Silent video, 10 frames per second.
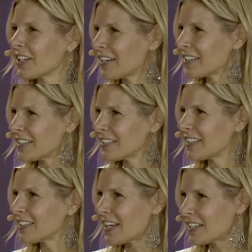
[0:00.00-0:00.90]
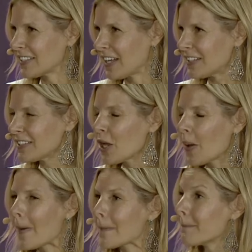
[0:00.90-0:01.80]
as easy as I said.
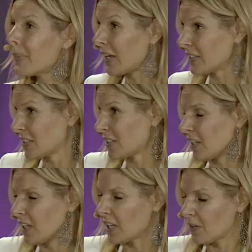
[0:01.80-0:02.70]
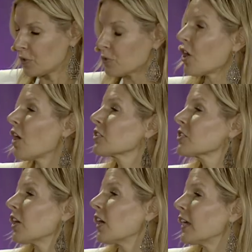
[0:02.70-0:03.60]
But if you talk
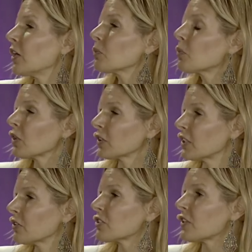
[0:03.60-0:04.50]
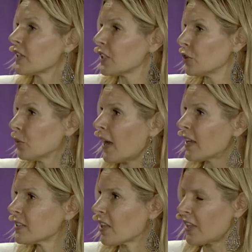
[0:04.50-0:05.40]
to airport leaders in the
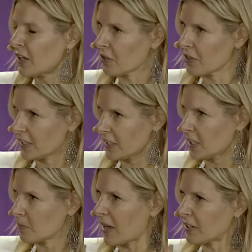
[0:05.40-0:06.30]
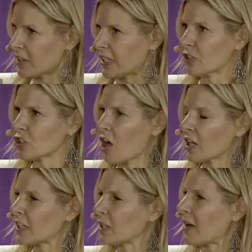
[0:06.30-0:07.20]
US, they are thinking about it, they are
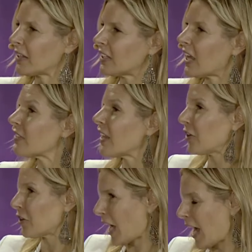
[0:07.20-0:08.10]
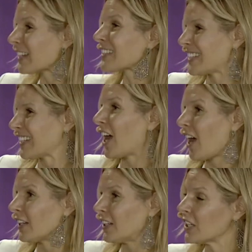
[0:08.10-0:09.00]
talking about it, and they are acting
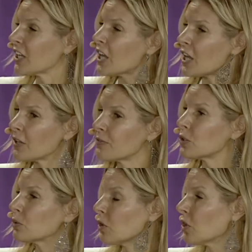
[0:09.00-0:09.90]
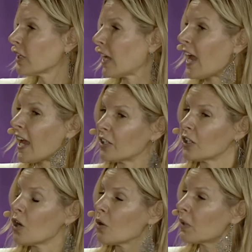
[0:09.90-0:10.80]
on it. If you look at
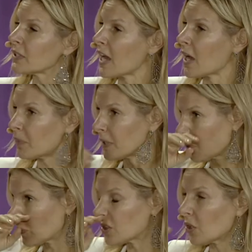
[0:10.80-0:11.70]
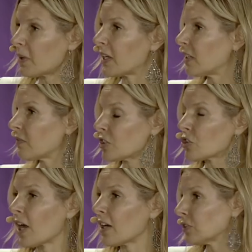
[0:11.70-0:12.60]
what's happening with so many of the
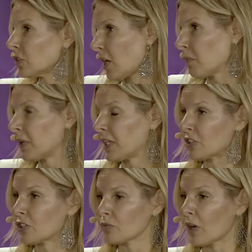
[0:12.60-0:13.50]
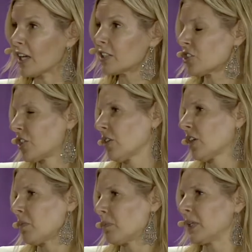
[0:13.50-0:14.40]
travel companies, the rideshare
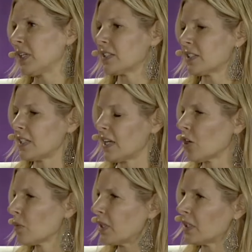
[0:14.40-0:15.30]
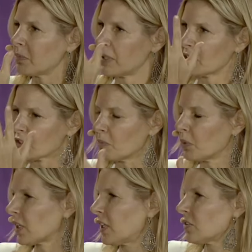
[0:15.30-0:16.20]
companies, the Airbnbs or
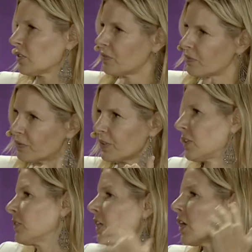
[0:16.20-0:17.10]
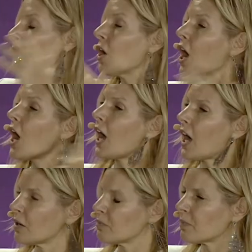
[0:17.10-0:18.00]
bookings or, you know,
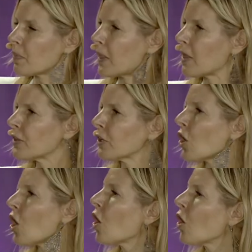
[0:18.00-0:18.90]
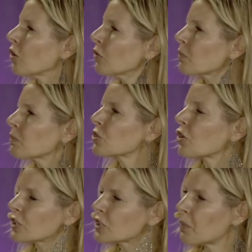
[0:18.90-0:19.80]
um, they're all
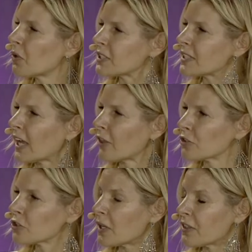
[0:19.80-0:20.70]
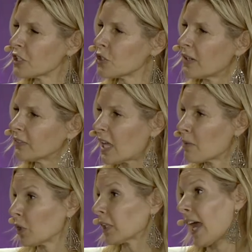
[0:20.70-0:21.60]
starting to put it together. So I think you have a
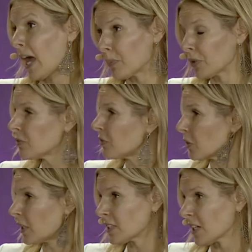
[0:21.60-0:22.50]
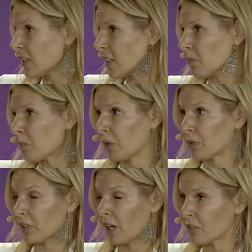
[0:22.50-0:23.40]
lot more capital focused on it,
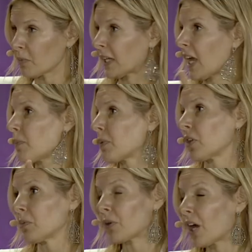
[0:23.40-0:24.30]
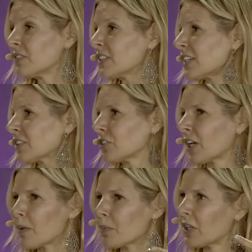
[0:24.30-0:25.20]
both government capital and private sector
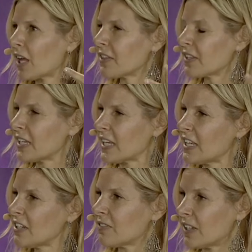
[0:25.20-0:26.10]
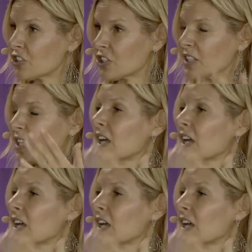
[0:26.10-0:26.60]
capital. I think innovation